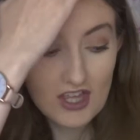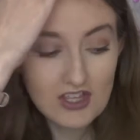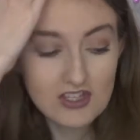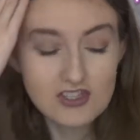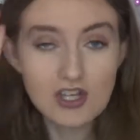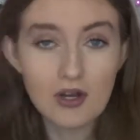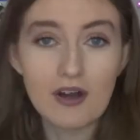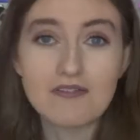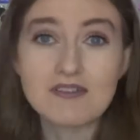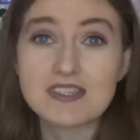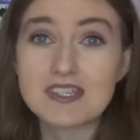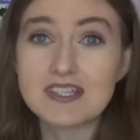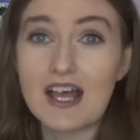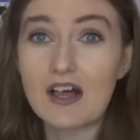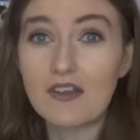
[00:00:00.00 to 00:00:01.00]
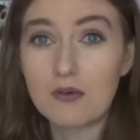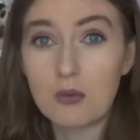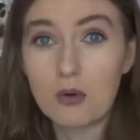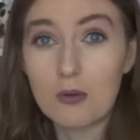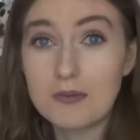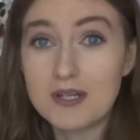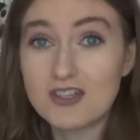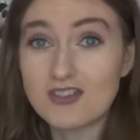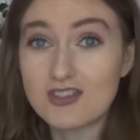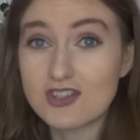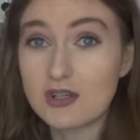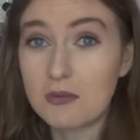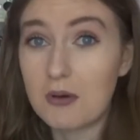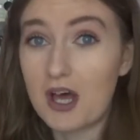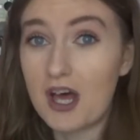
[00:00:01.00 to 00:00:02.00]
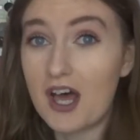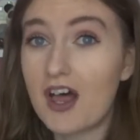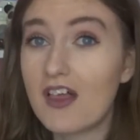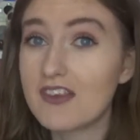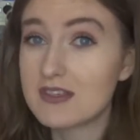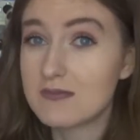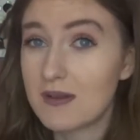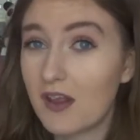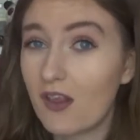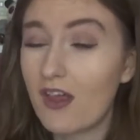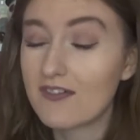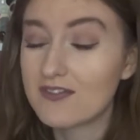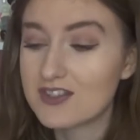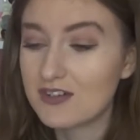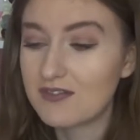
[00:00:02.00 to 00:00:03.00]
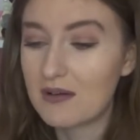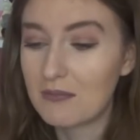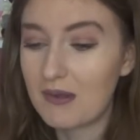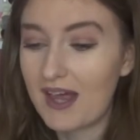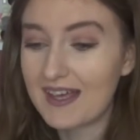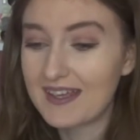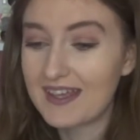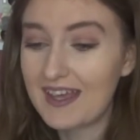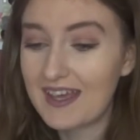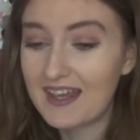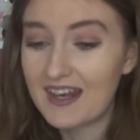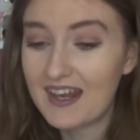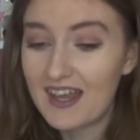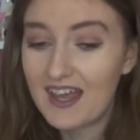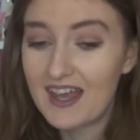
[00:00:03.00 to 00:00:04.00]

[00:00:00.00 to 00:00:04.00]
So obviously now that we're coming into summer, there's been a lot of stuff I'm liking.